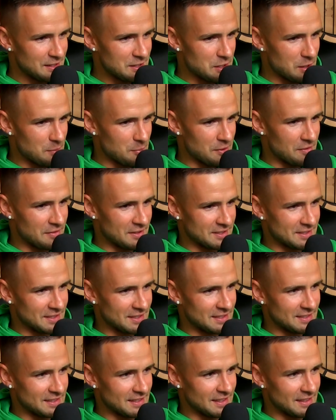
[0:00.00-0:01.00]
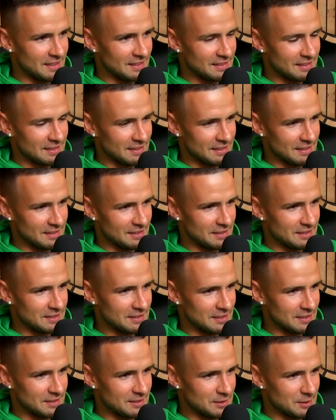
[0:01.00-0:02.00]
a couple of assists there this
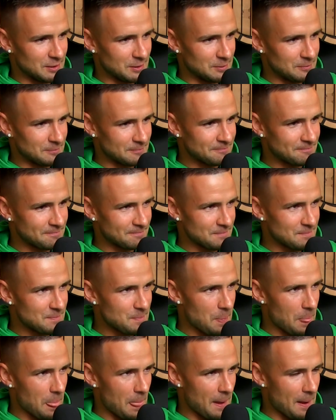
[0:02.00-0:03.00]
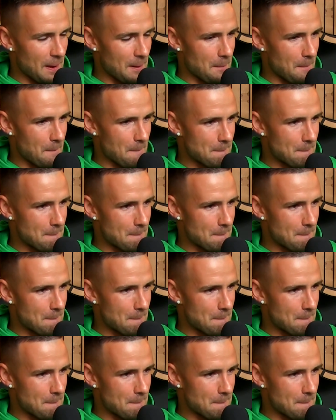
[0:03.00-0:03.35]
year, so yeah.